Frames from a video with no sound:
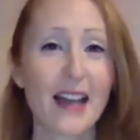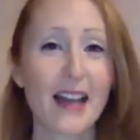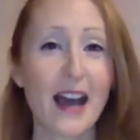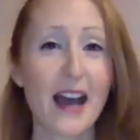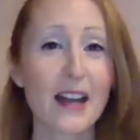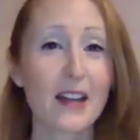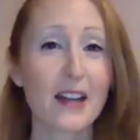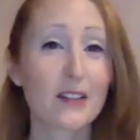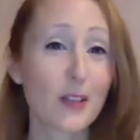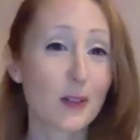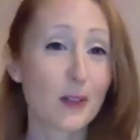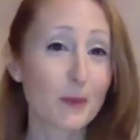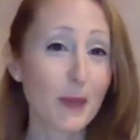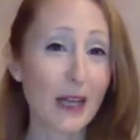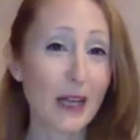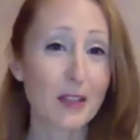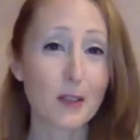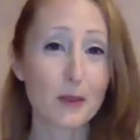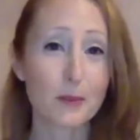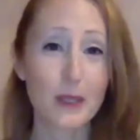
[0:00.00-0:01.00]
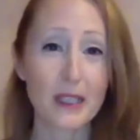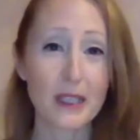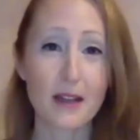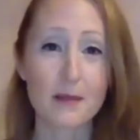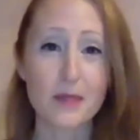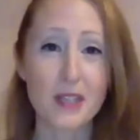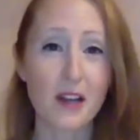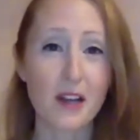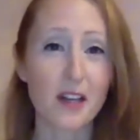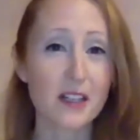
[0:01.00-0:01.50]
I don't know about you, but I'm
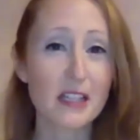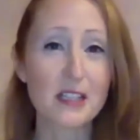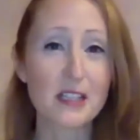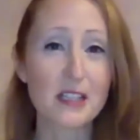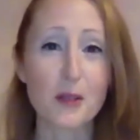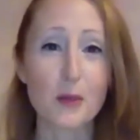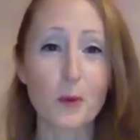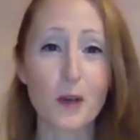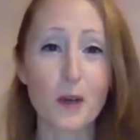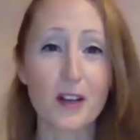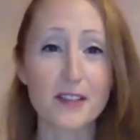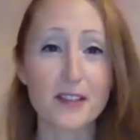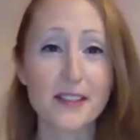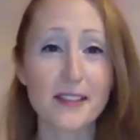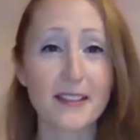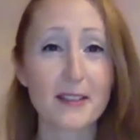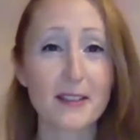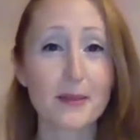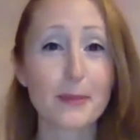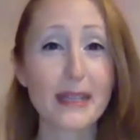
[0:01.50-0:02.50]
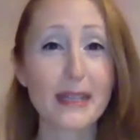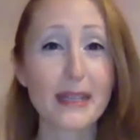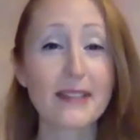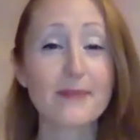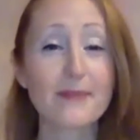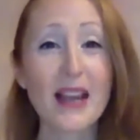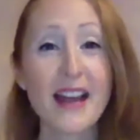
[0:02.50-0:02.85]
talking to the walls a little bit.